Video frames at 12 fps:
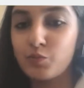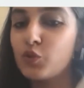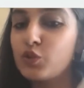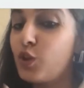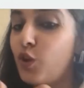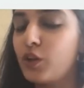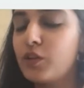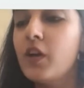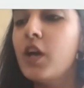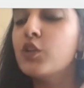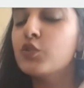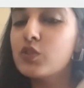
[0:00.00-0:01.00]
Because a lot of,
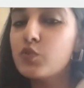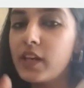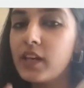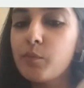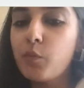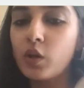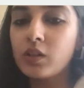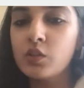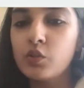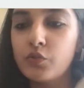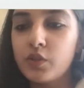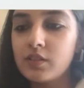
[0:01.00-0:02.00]
so it's very important
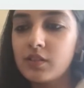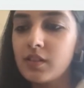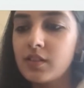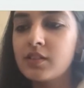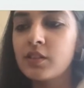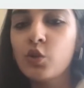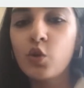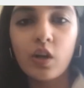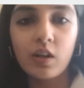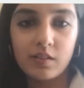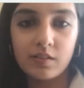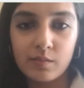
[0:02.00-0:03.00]
to first listen to your
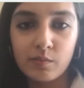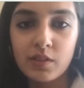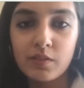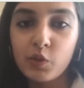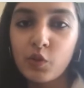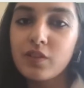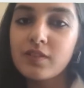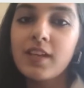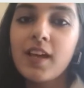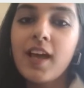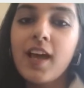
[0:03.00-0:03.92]
customers, because